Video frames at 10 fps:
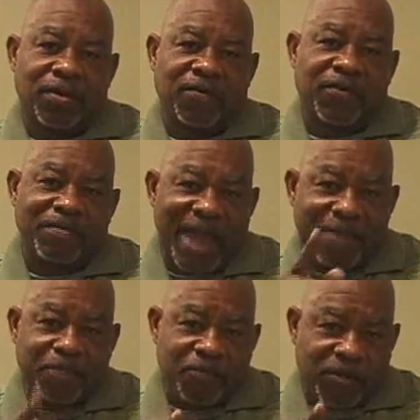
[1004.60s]

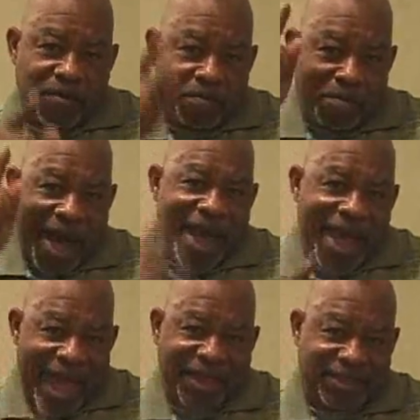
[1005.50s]
From my
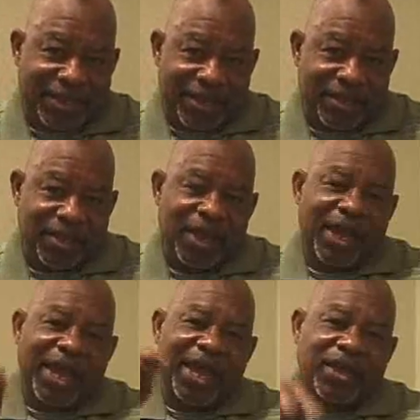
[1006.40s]
actions,
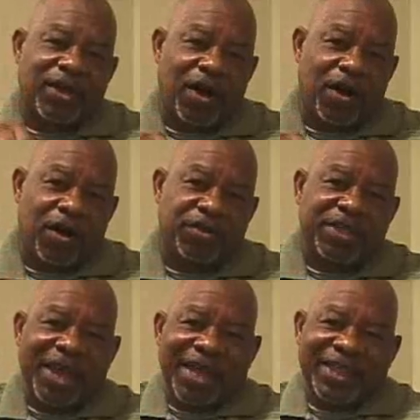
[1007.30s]
it caused
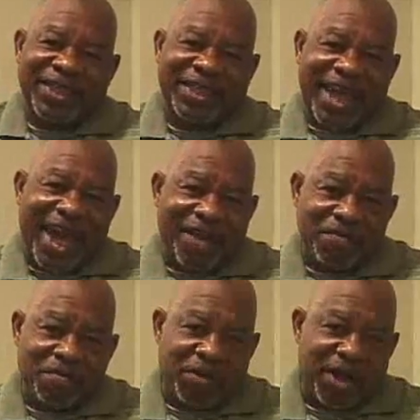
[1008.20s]
that
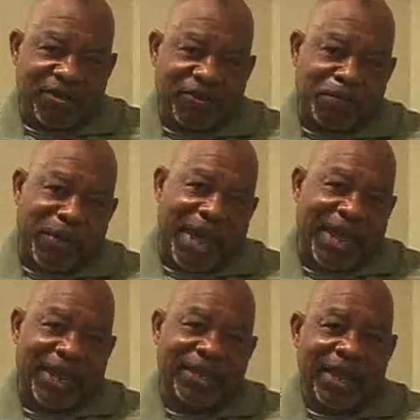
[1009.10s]
much
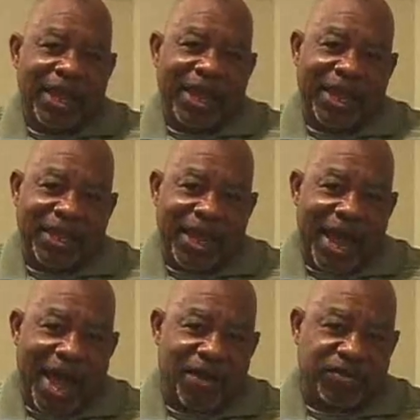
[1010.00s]
pain in the
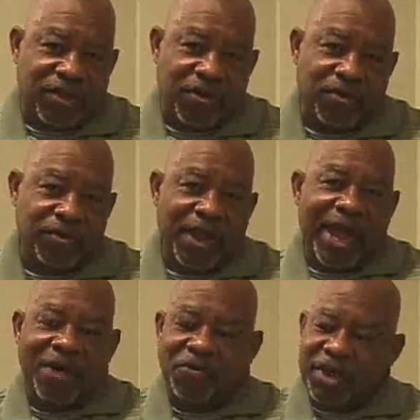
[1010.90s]
household.
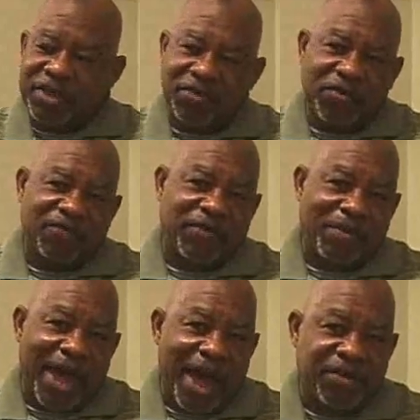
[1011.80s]
And once it went from
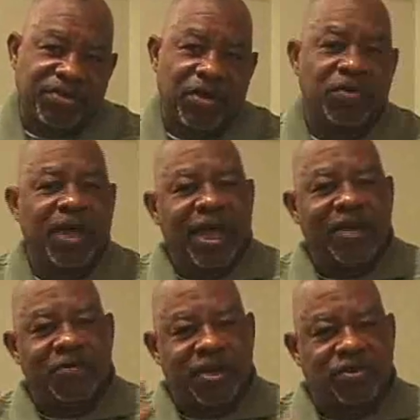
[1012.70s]
a household, it
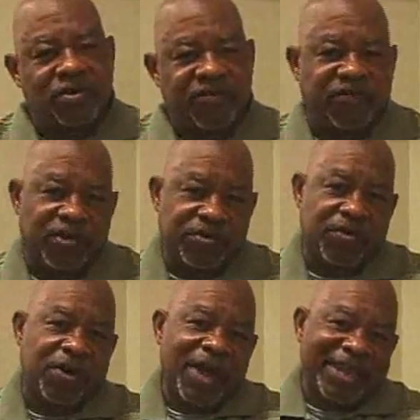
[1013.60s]
went to a
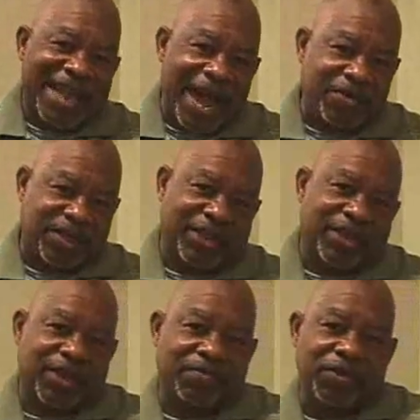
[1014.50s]
funeral. Now it's in the
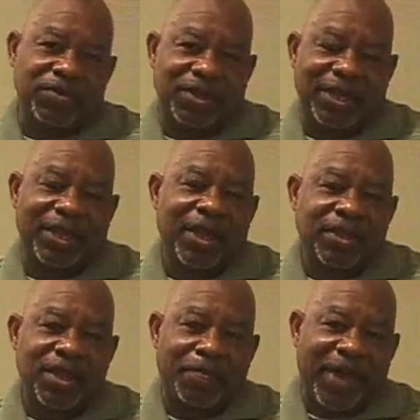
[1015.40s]
community.
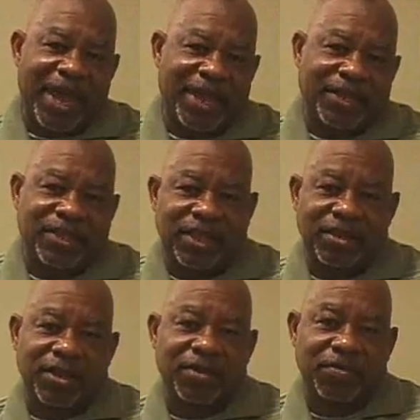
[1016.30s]
The pain is in the
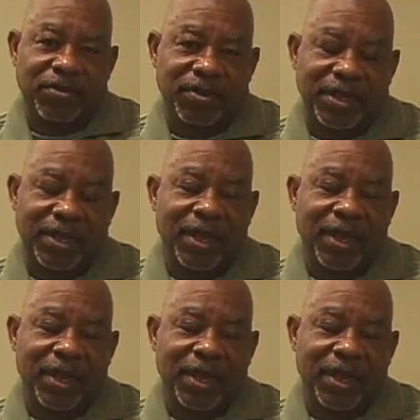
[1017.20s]
community.